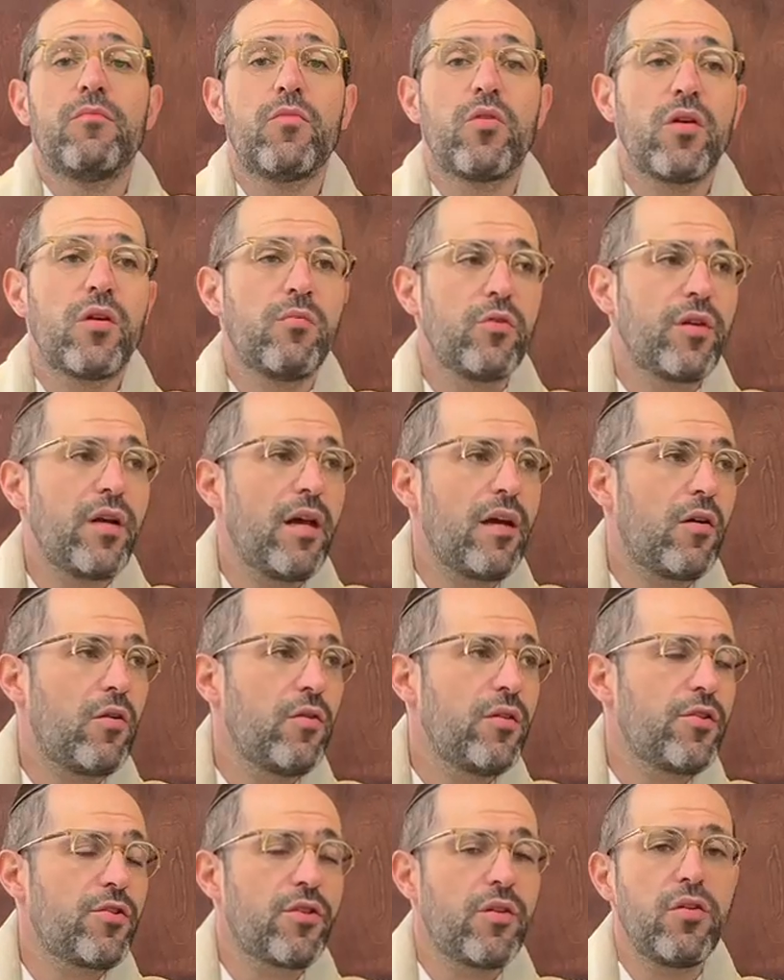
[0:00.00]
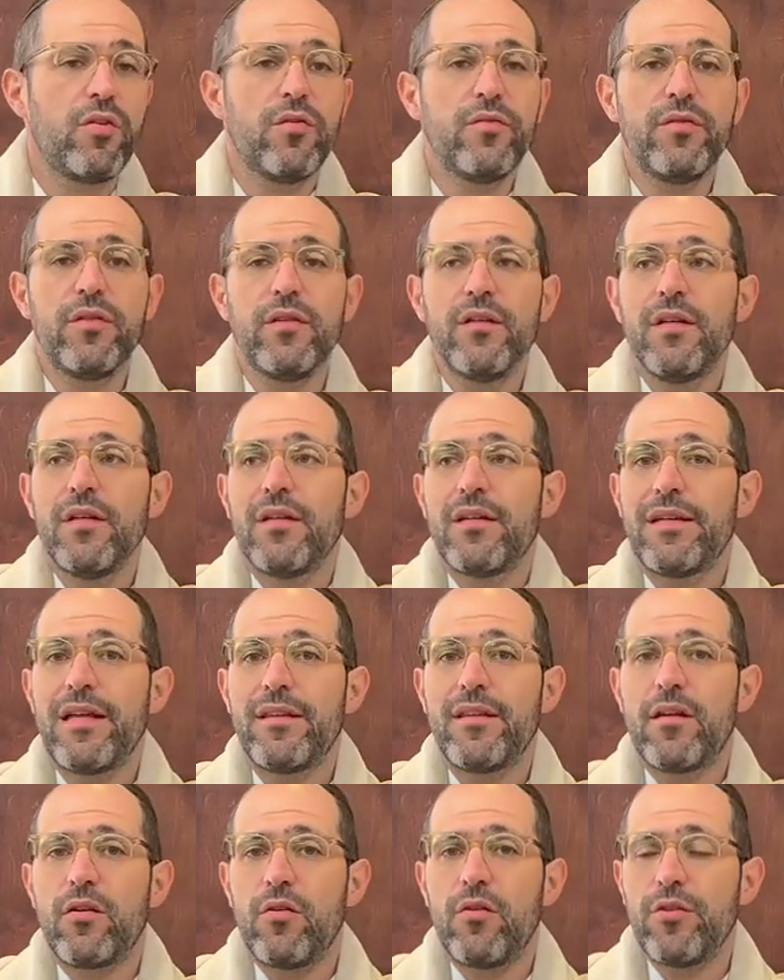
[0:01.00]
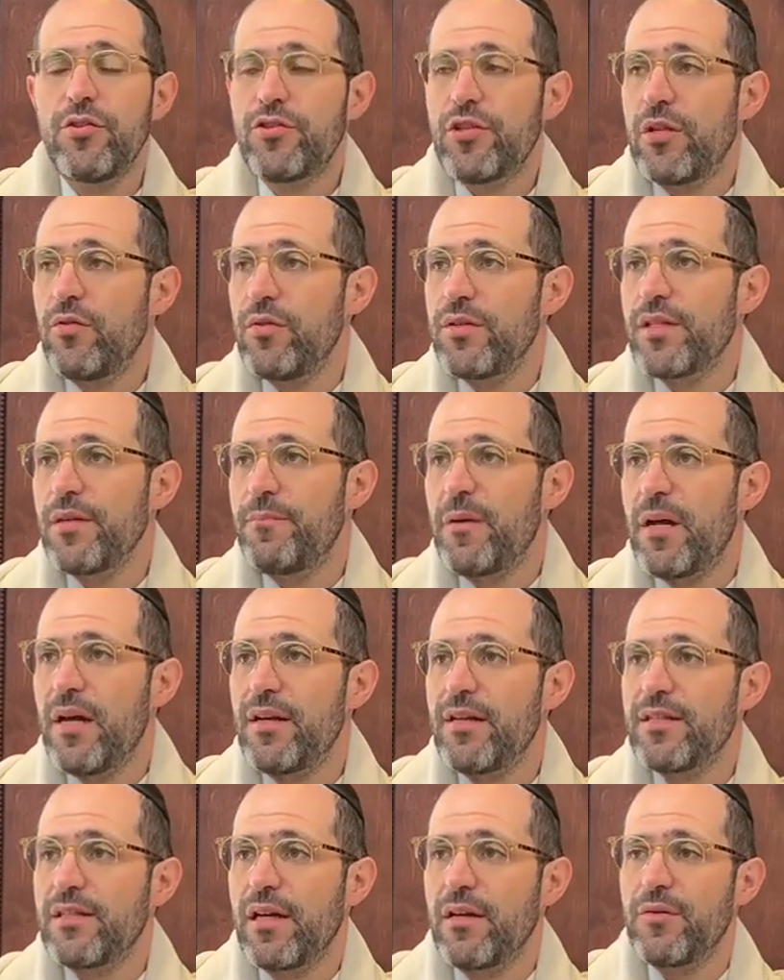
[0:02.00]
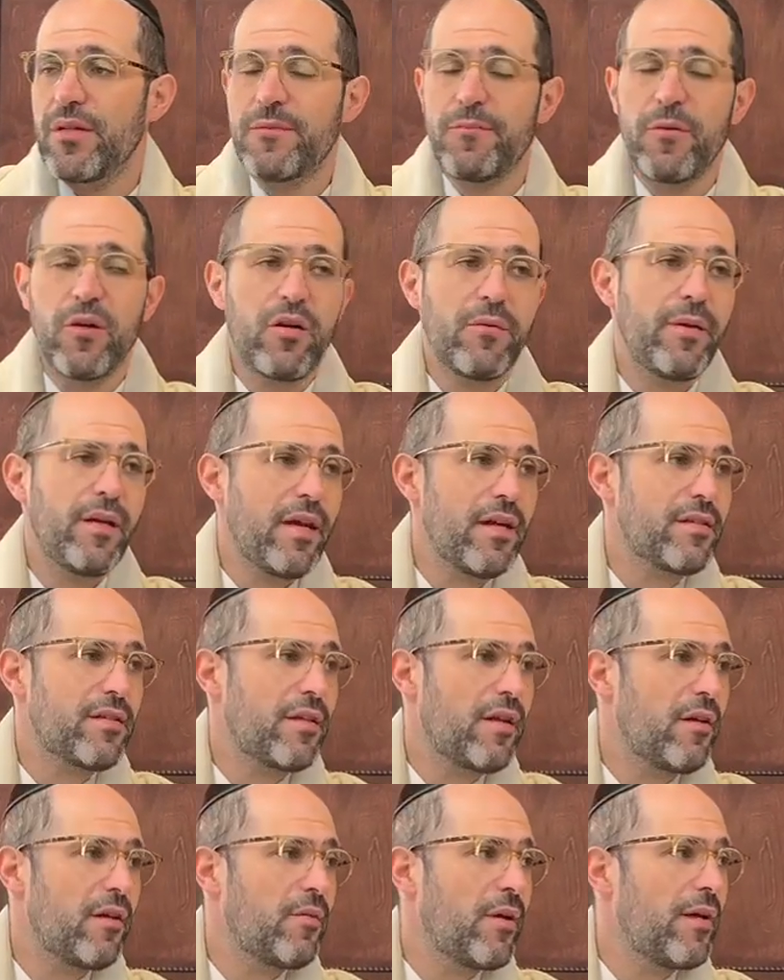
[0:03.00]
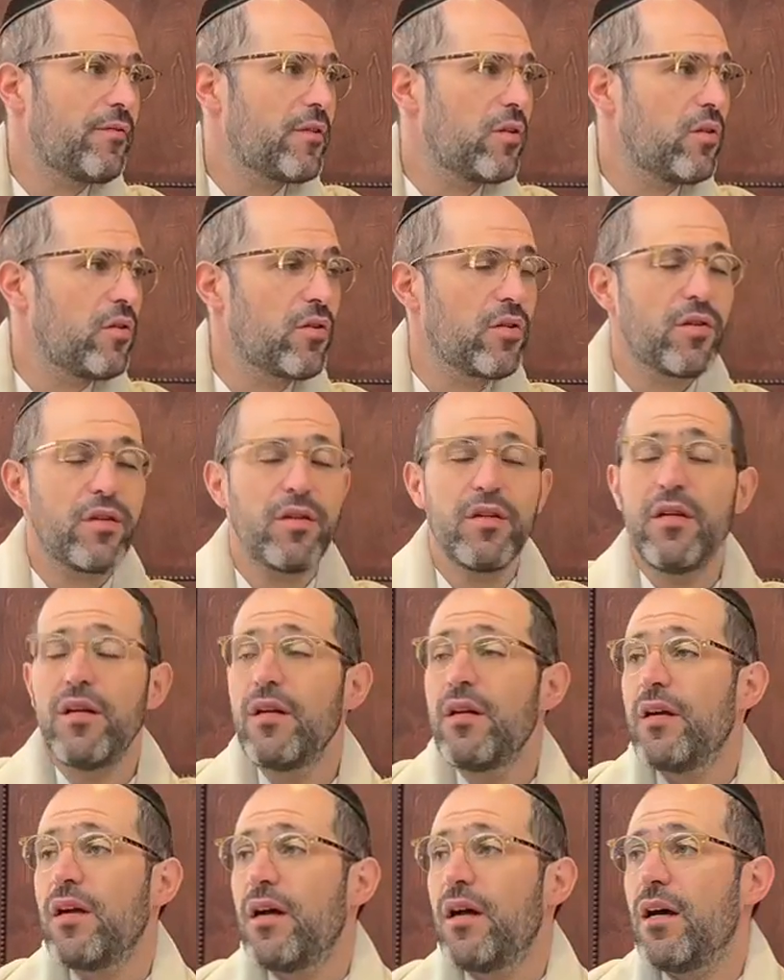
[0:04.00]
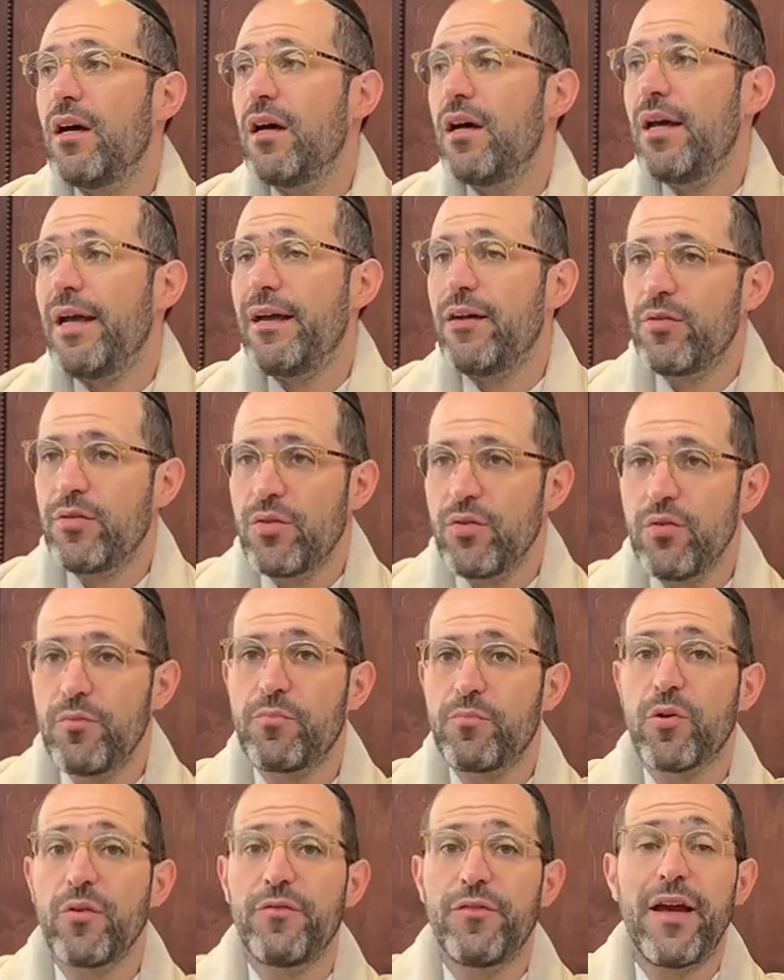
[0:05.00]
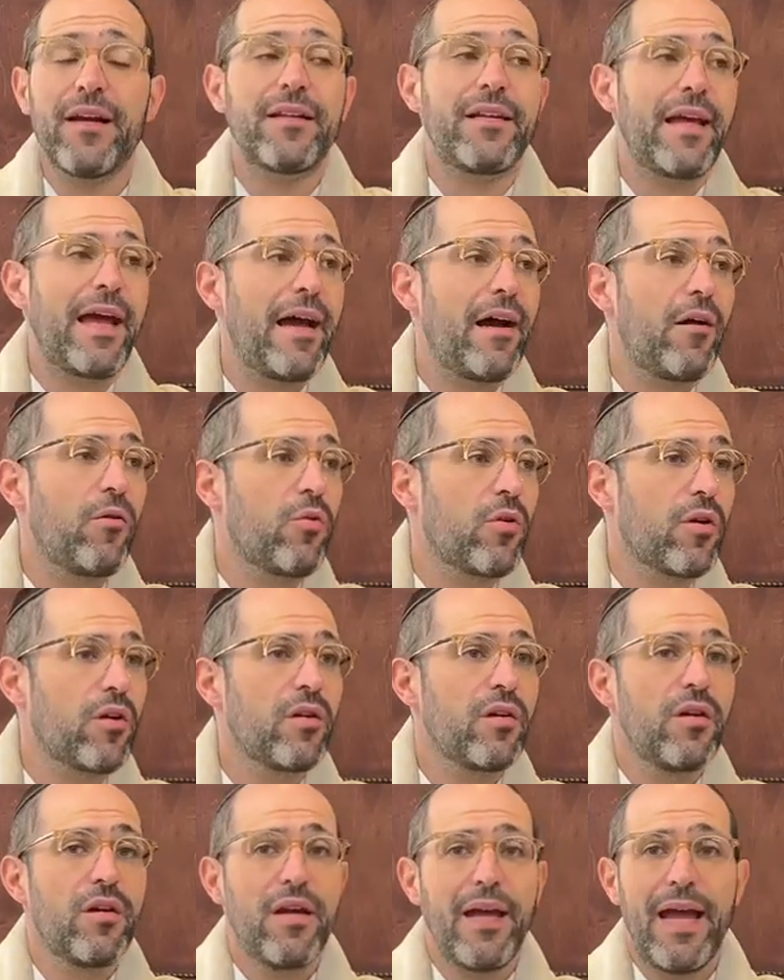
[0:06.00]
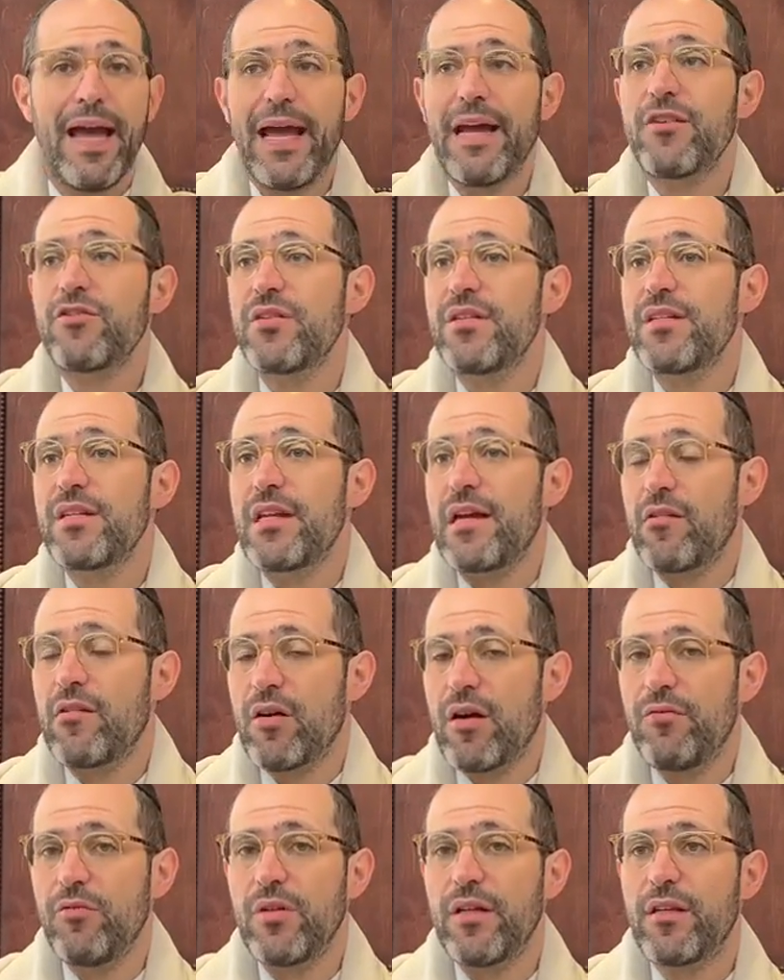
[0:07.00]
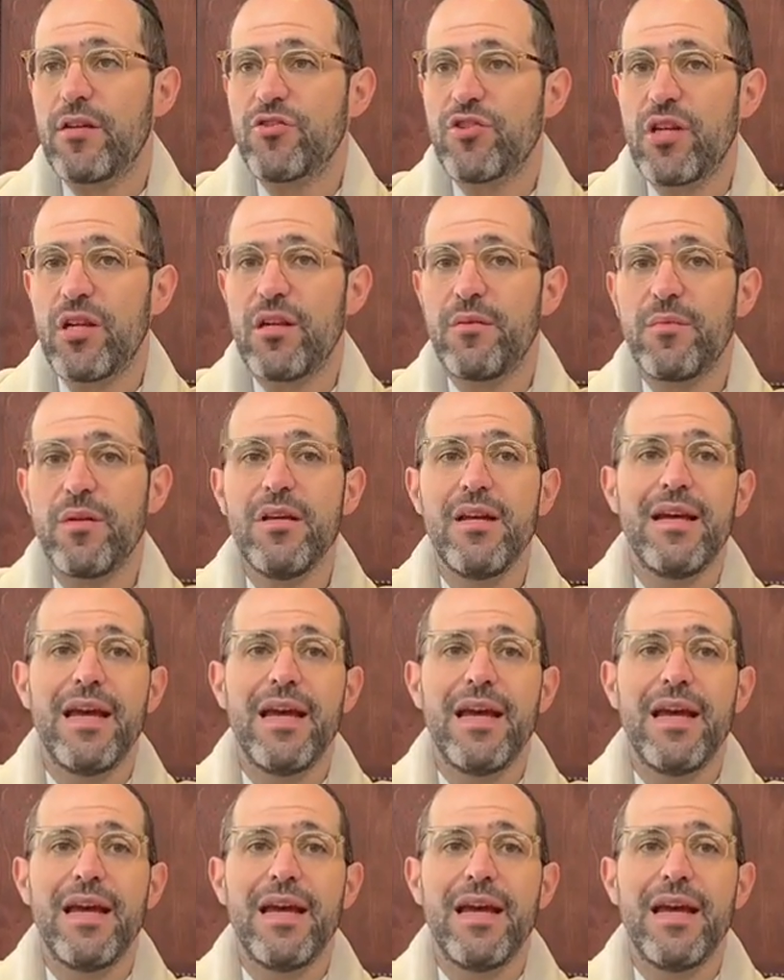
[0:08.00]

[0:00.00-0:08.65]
Morning, Abotai, Chodesh Tov. Now that Chodesh Elul is upon us, like we spoke about yesterday, we have to learn how to perfect our actions and our Avodat Hashem